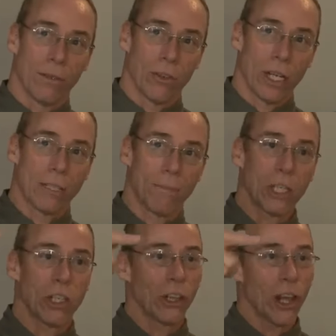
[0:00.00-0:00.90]

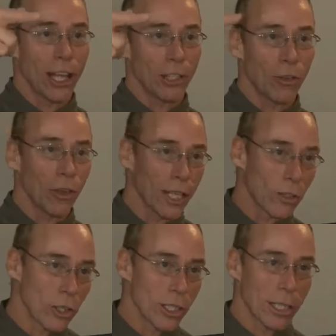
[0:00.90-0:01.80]
transmission lines for
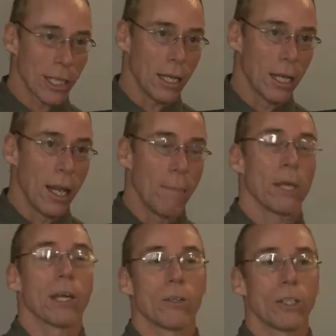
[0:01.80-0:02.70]
electricity,
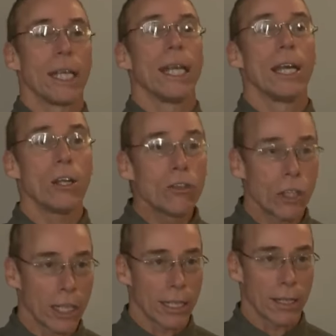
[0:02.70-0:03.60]
because the
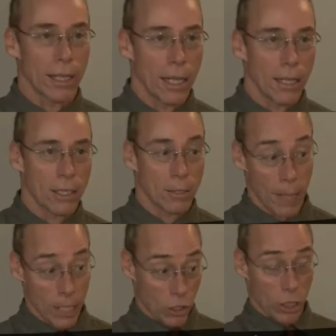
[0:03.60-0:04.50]
energy that these
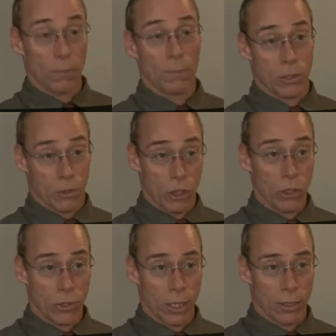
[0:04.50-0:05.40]
spaceships are
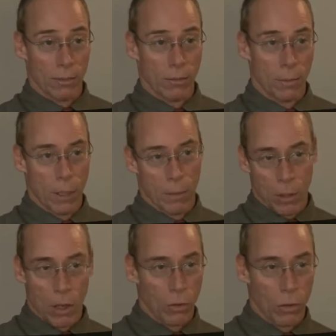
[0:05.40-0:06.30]
using, what
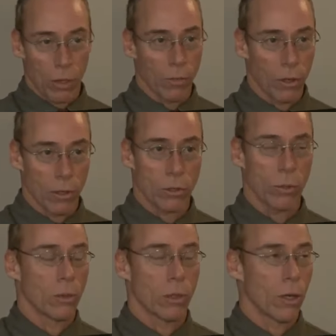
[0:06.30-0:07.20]
people call
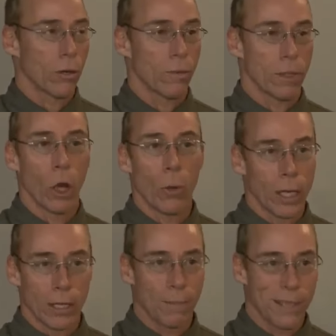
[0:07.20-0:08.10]
UFOs, we don't call them, no
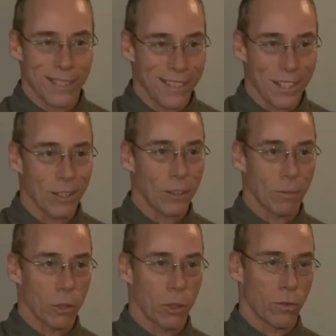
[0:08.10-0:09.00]
one in the business calls
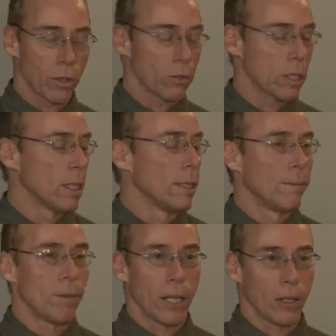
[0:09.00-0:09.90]
them UFOs.
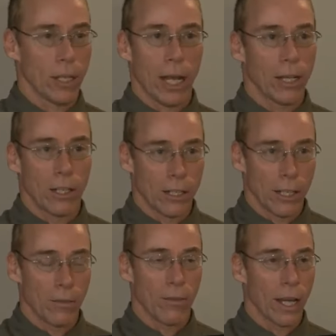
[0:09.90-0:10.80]
They are not
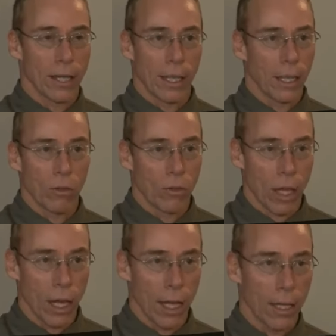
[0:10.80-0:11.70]
unidentified and they don't
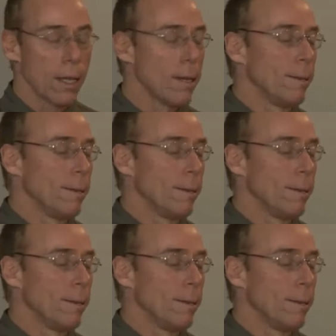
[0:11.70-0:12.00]
fly.